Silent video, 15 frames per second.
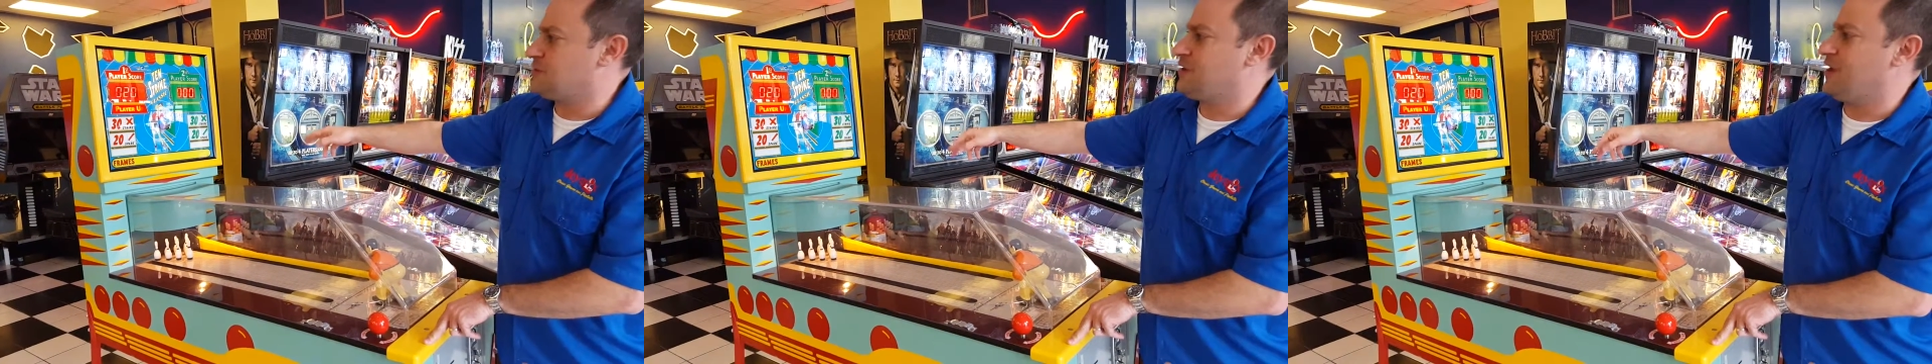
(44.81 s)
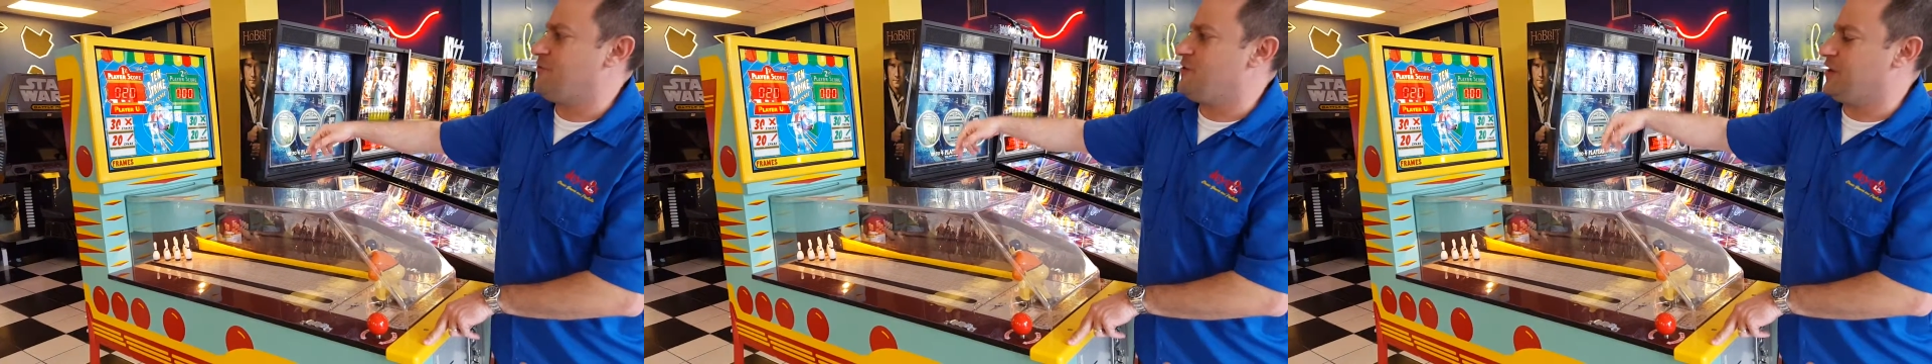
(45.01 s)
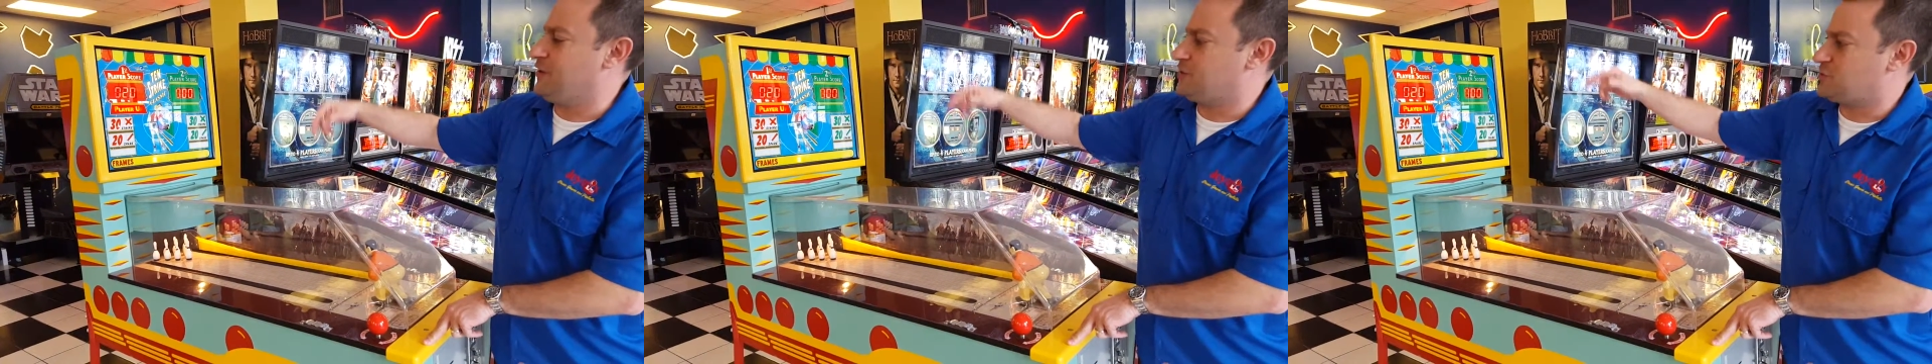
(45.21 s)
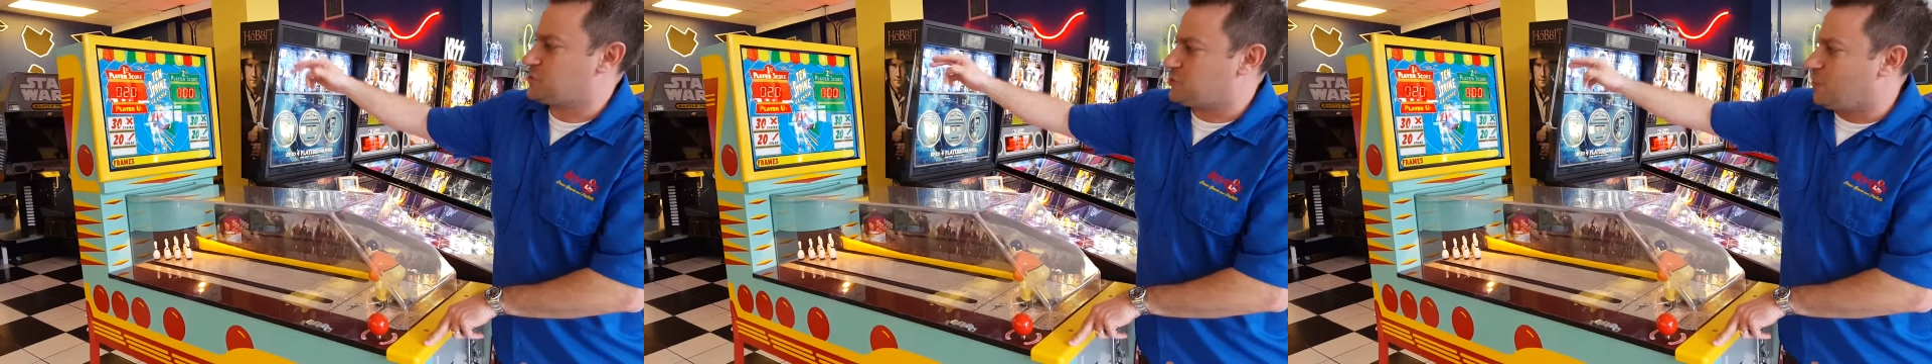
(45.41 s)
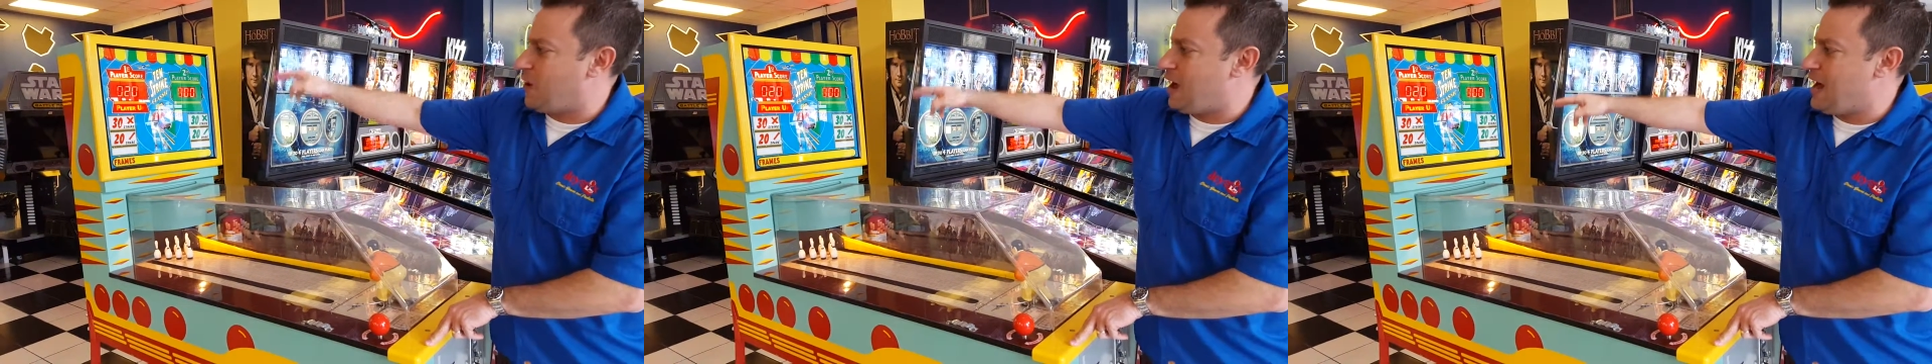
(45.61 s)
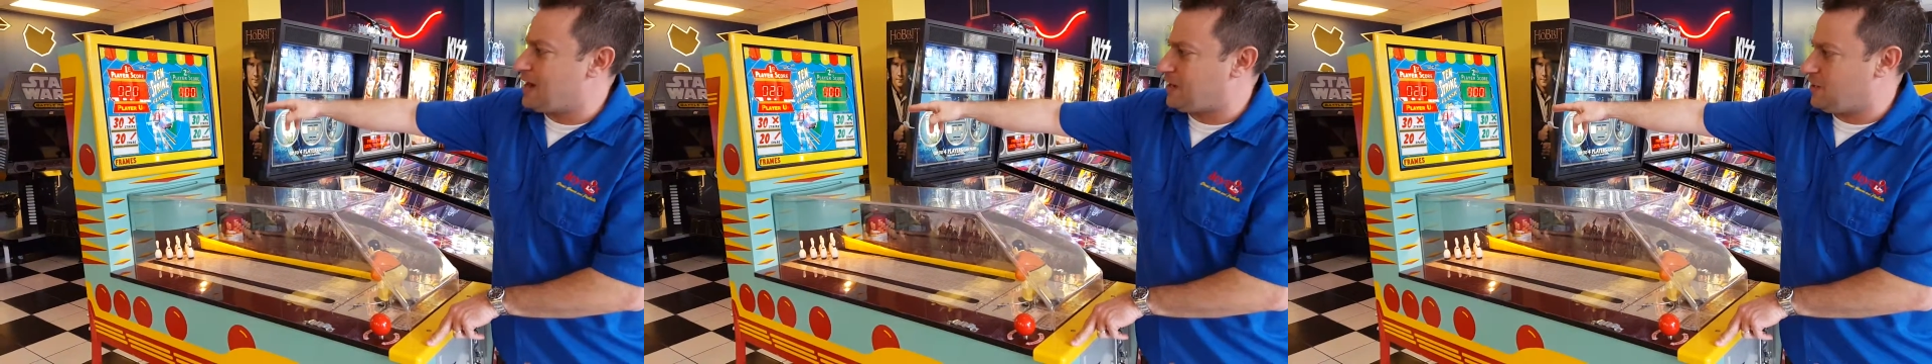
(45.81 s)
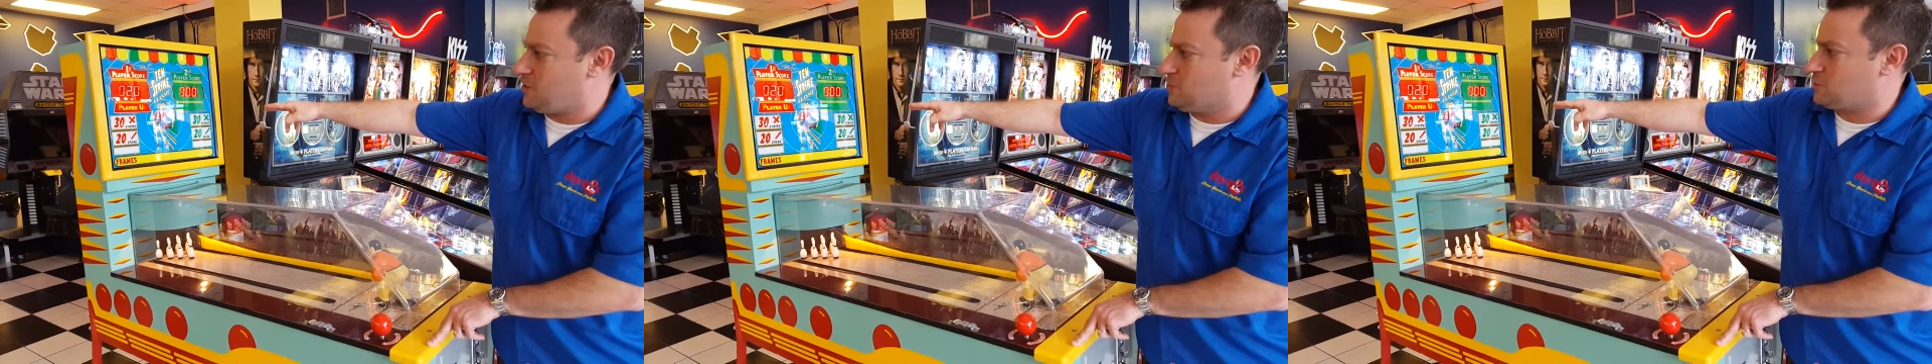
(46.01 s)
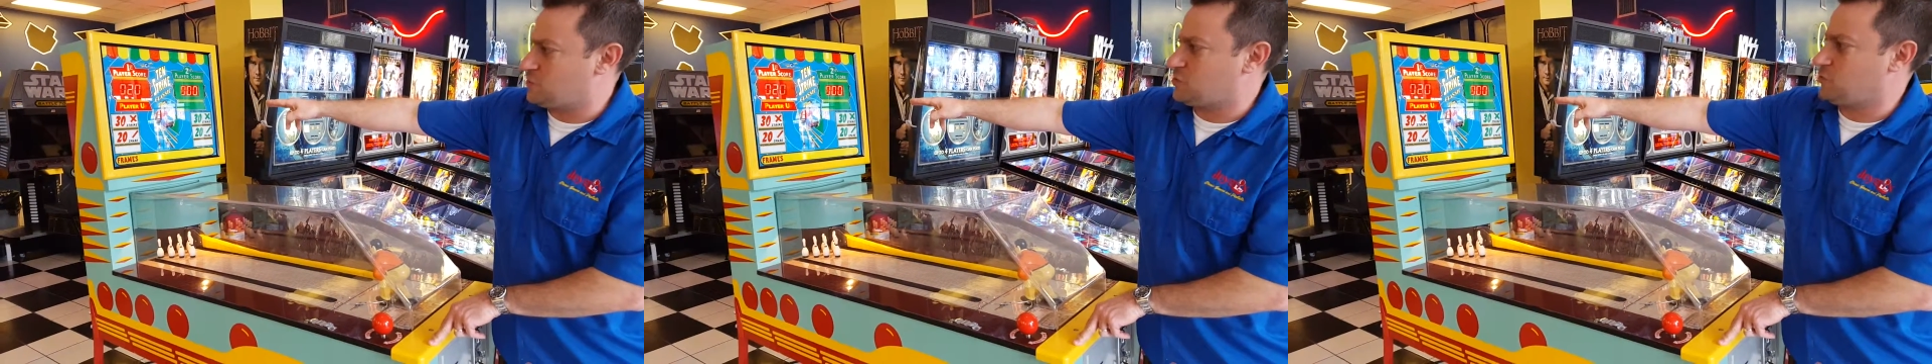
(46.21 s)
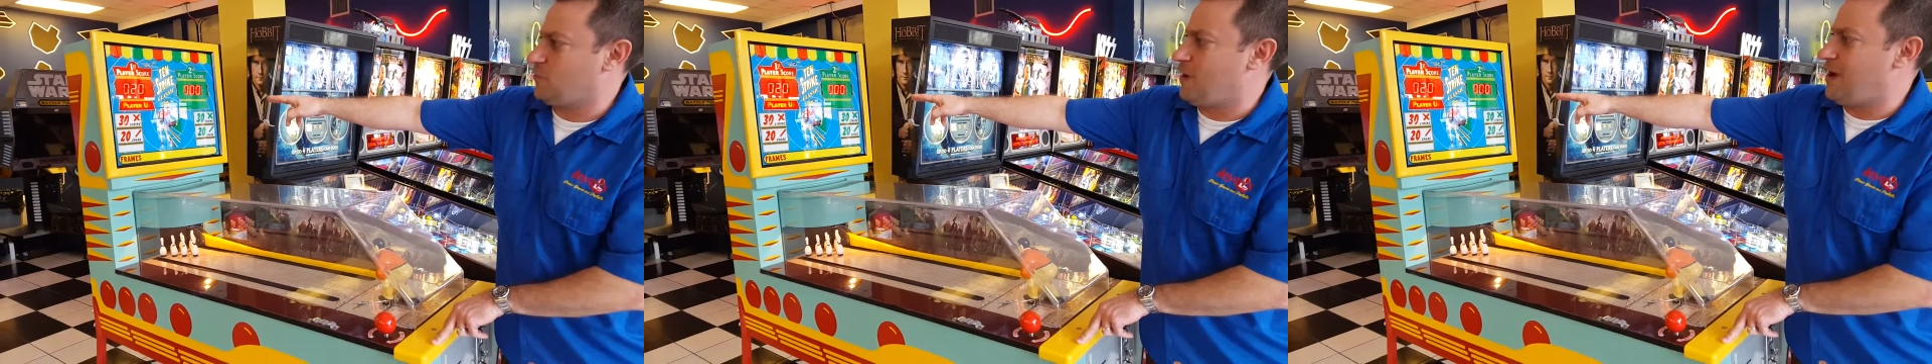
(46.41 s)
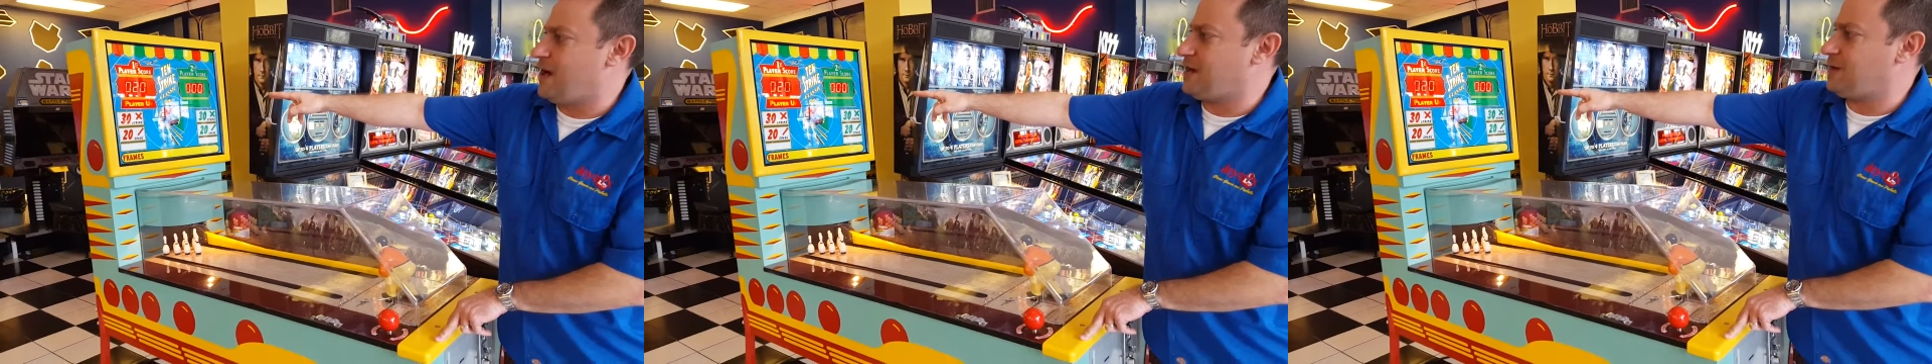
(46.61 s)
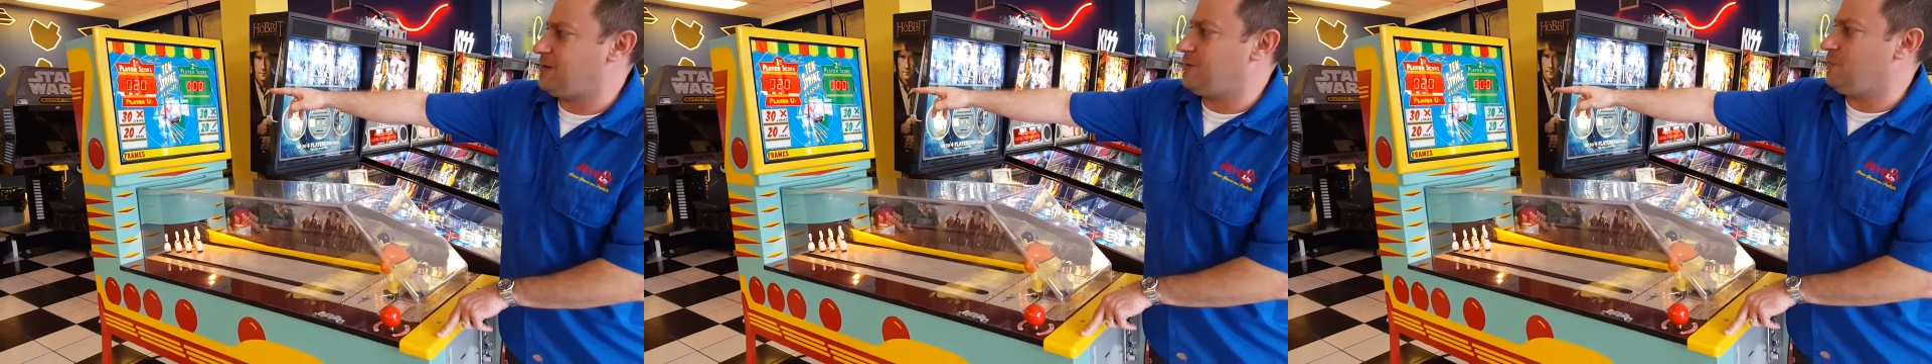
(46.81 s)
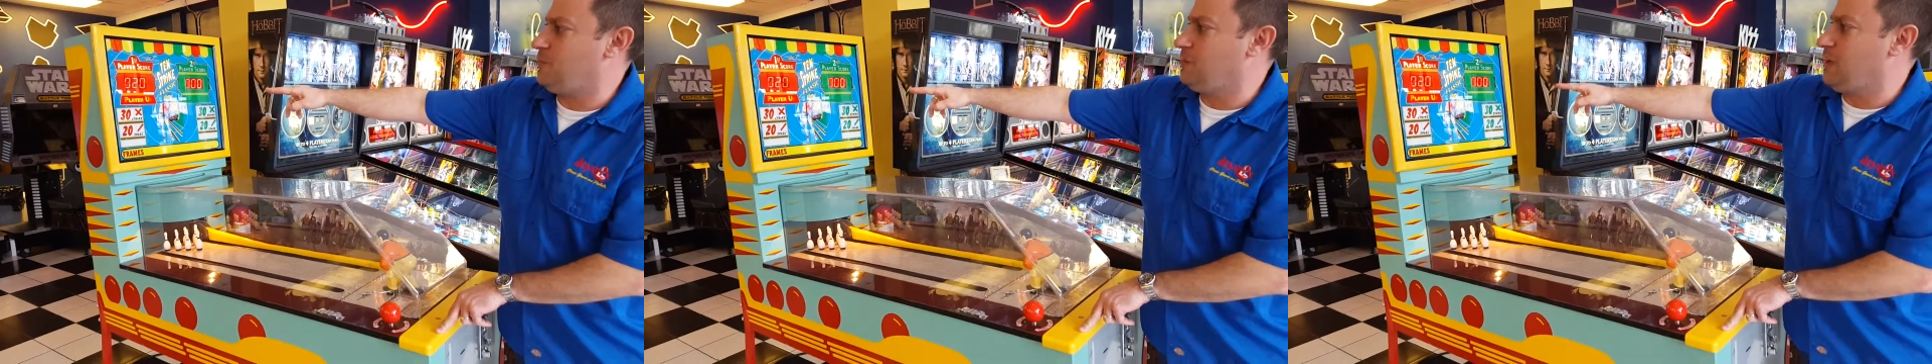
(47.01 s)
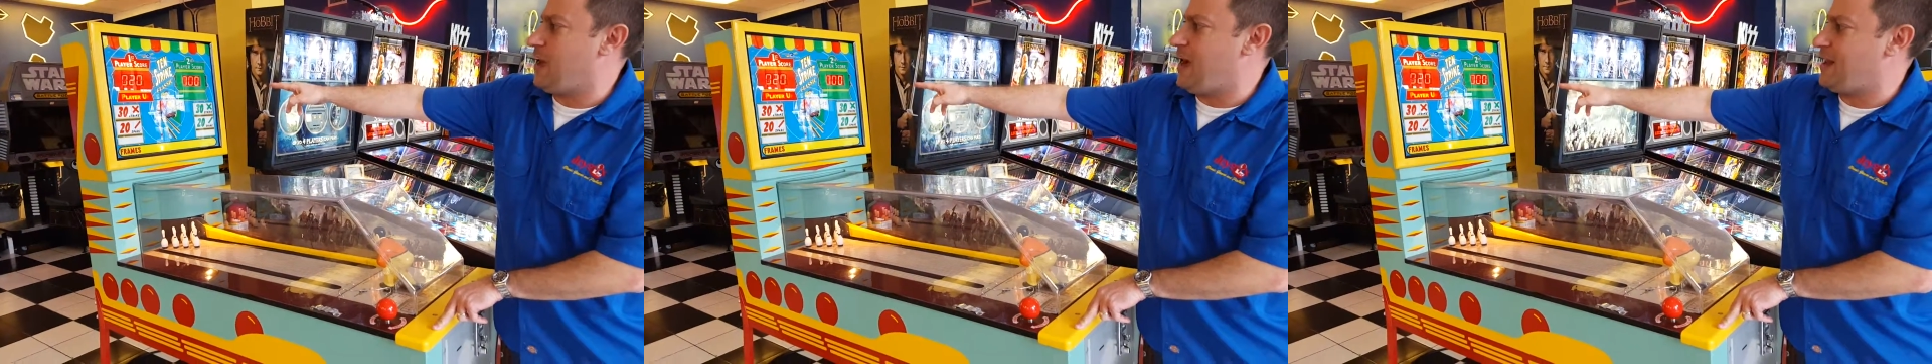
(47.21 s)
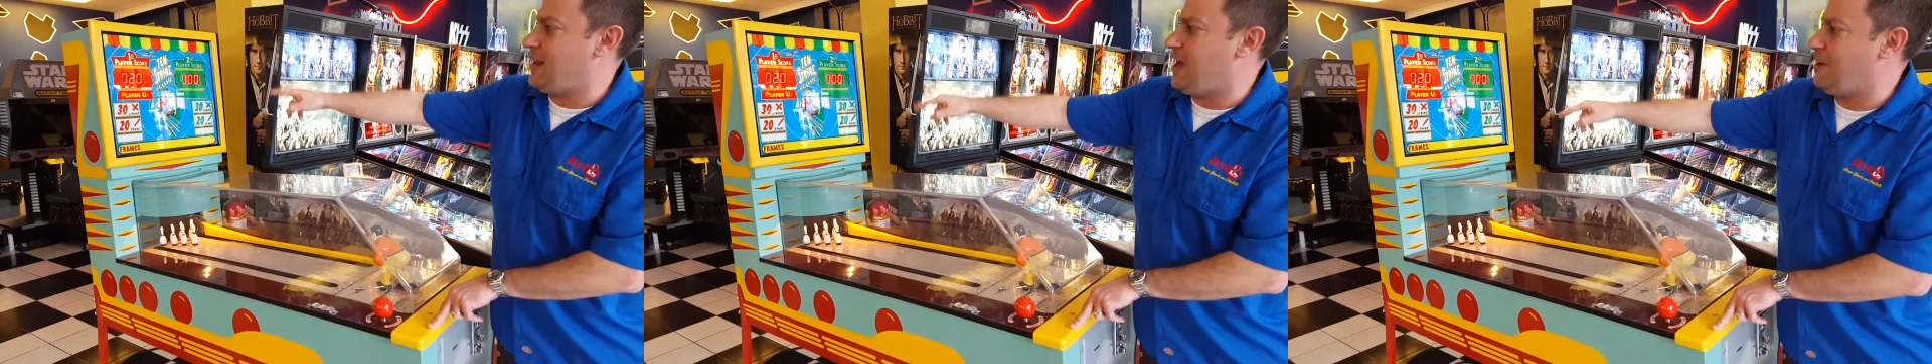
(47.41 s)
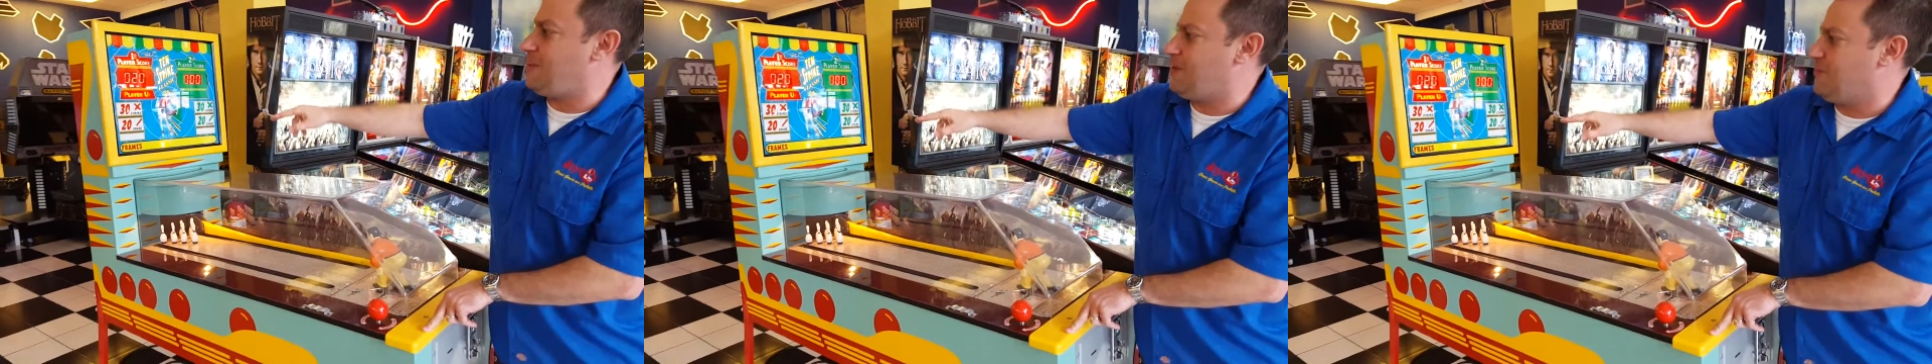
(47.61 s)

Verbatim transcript: If you get a strike, your strike will light up.